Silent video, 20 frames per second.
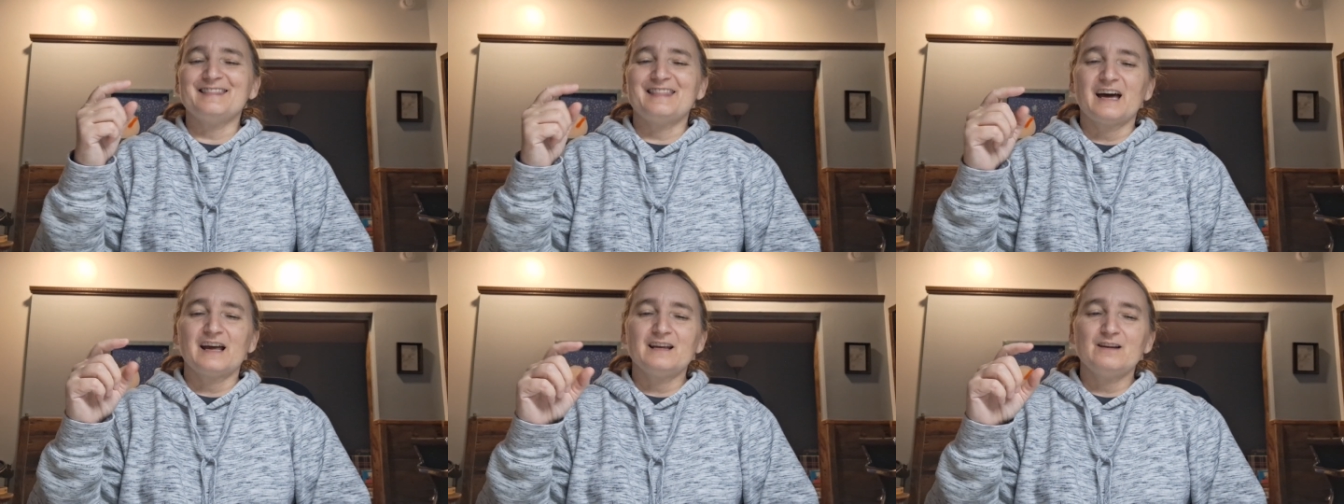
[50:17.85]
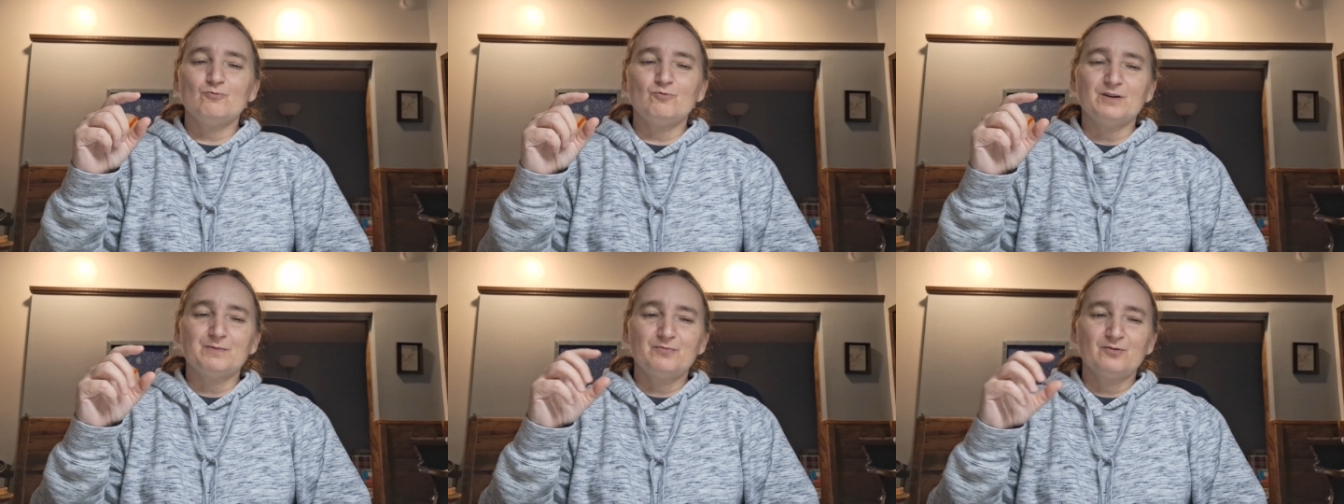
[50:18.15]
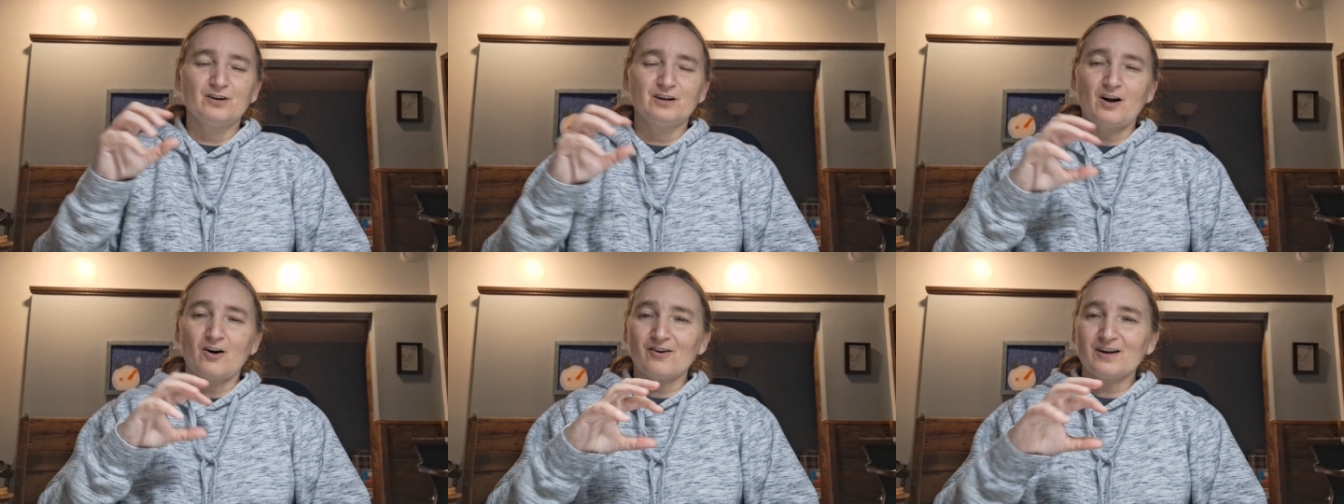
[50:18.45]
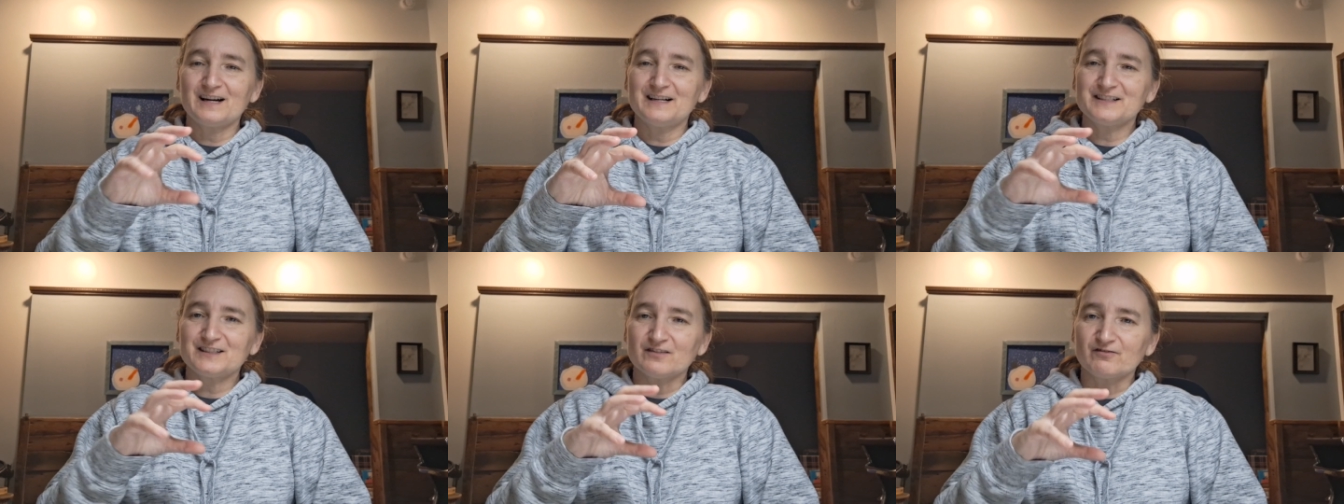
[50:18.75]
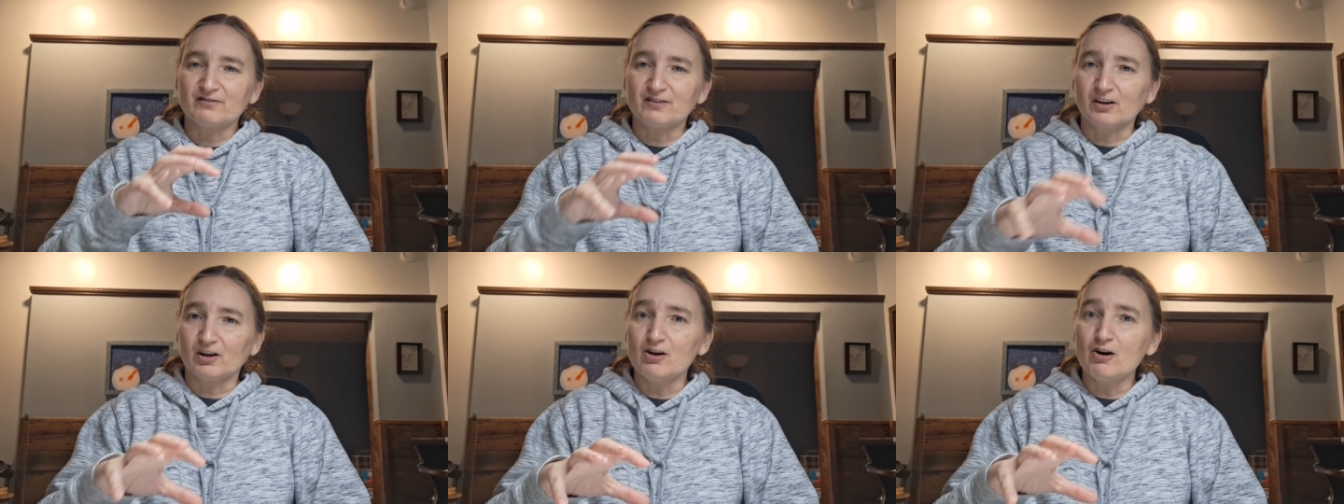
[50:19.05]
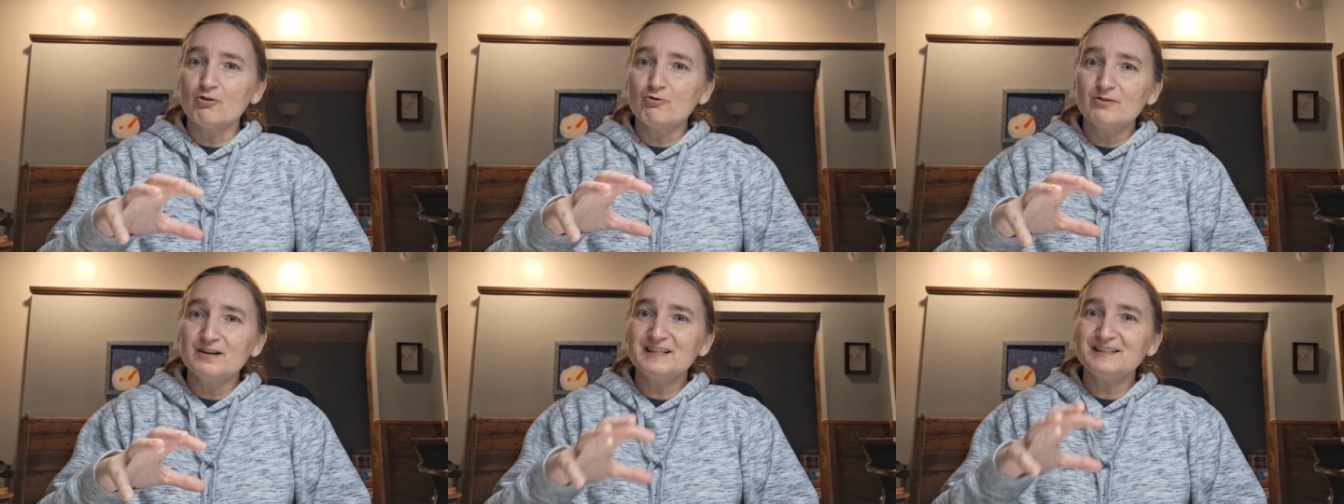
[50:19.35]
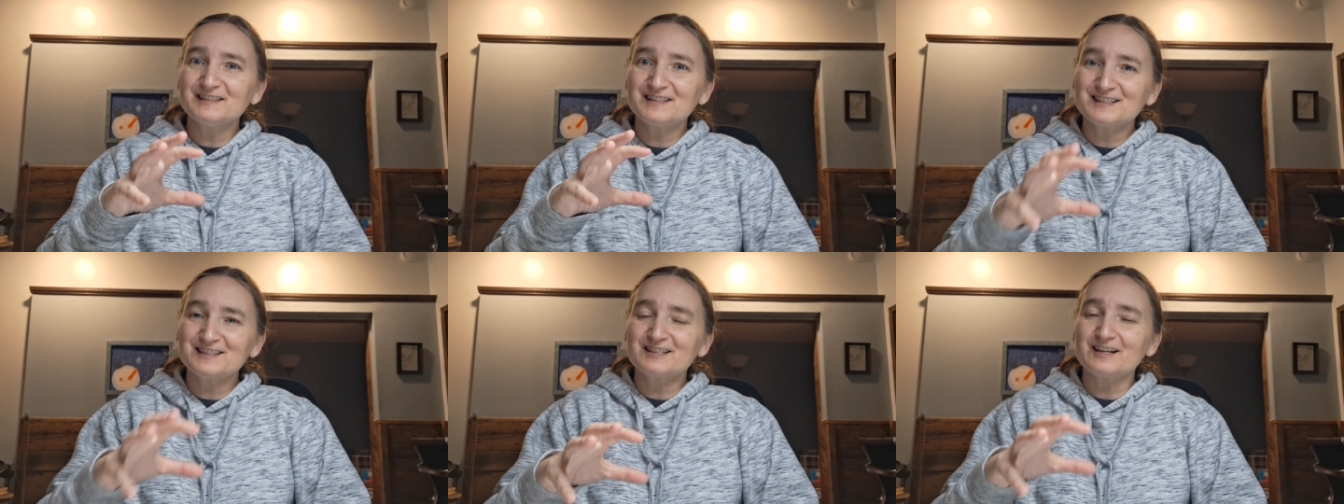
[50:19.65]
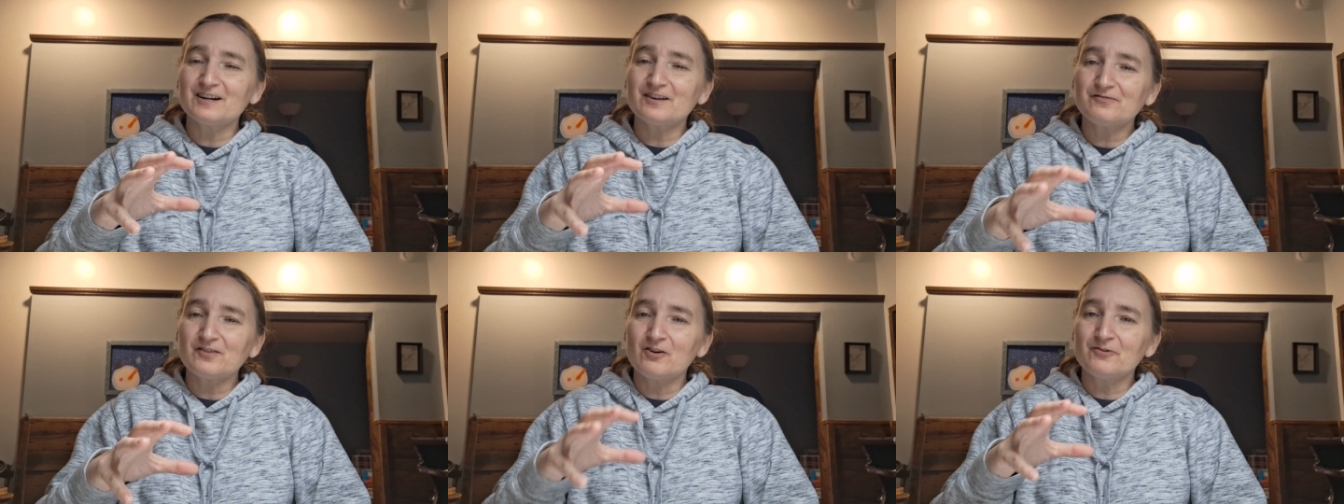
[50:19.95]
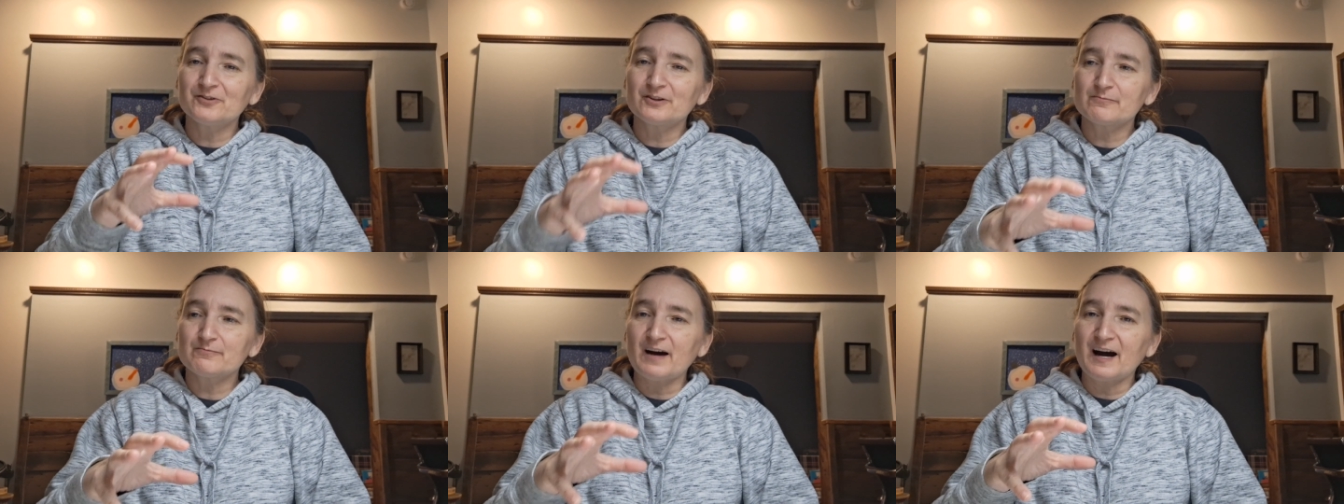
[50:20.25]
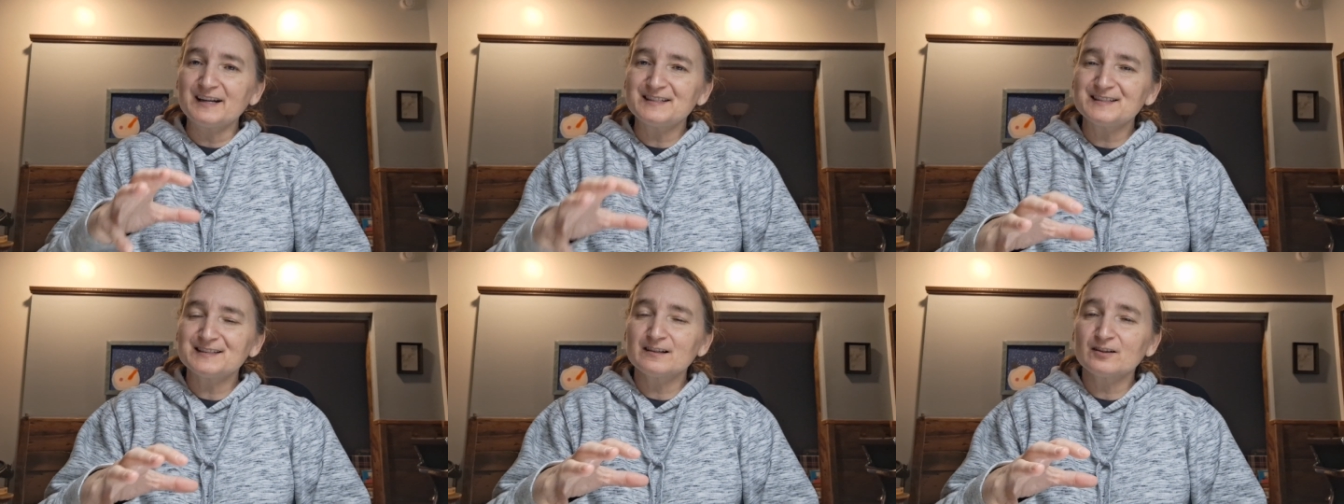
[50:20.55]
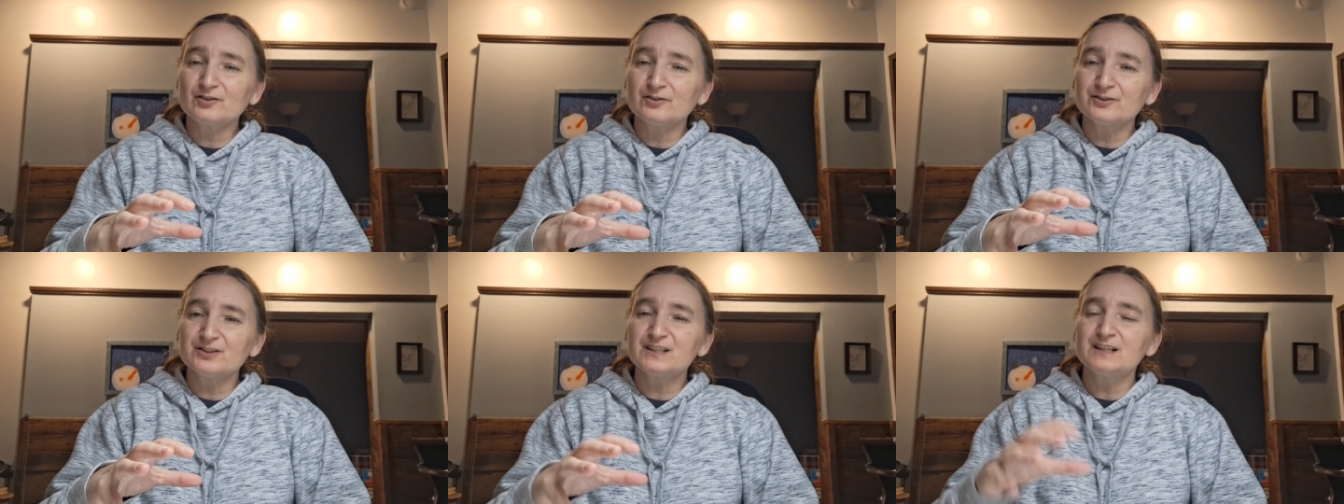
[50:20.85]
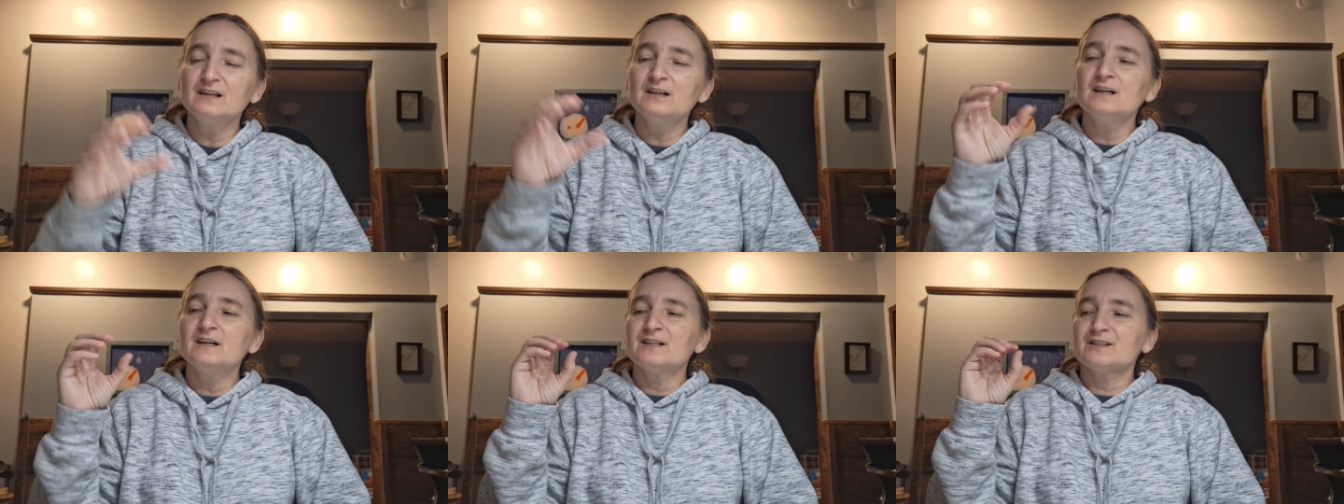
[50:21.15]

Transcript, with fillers: they would put all kinds of glowing stuff on their bicycles